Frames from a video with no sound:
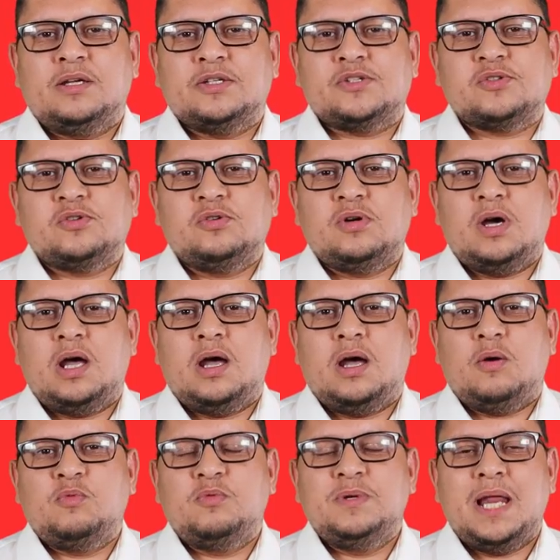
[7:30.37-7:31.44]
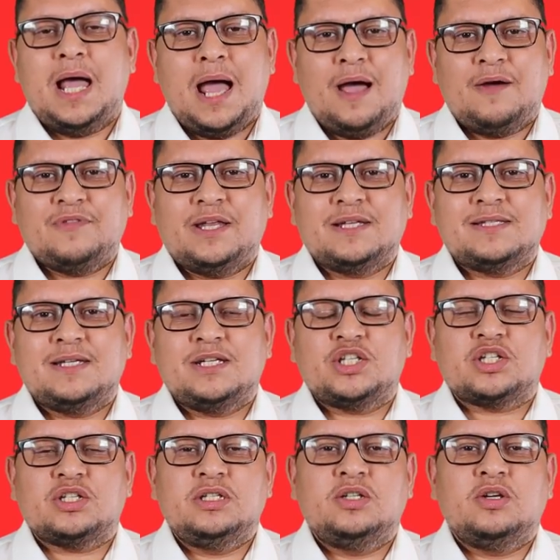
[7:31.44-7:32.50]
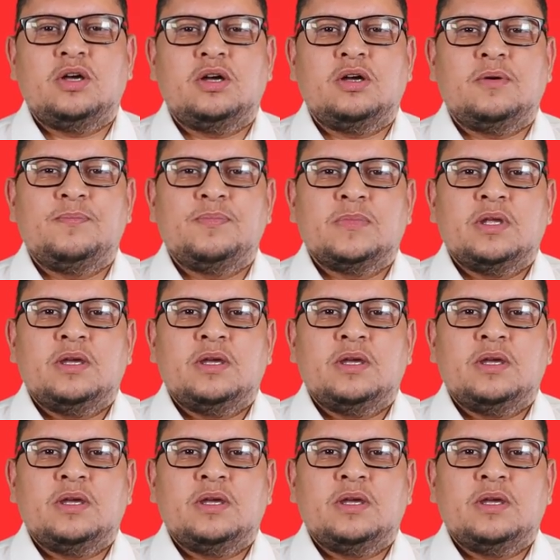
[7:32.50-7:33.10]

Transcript: so we'll have that session in